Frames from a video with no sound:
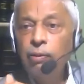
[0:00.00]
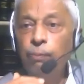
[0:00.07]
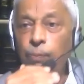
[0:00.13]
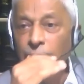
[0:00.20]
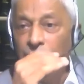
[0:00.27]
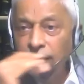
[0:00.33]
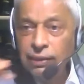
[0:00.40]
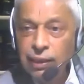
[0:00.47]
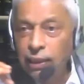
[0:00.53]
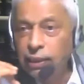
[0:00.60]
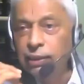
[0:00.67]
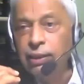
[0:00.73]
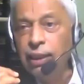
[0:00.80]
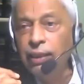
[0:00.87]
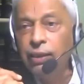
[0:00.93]
by
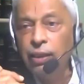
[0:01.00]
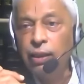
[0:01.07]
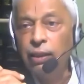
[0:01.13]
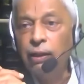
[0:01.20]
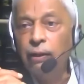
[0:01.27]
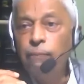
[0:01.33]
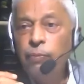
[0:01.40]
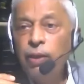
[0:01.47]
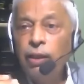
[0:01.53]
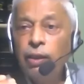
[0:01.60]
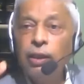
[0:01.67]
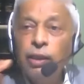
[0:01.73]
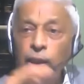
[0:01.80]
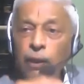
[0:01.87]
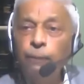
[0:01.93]
succession
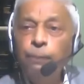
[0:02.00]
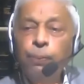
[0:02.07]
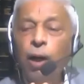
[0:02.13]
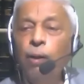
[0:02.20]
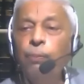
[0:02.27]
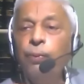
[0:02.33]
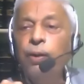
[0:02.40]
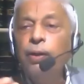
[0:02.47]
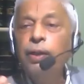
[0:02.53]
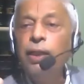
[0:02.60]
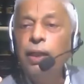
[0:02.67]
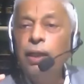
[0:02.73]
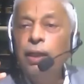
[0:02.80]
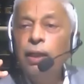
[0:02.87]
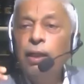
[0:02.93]
in the
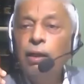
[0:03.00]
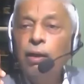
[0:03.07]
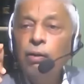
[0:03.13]
property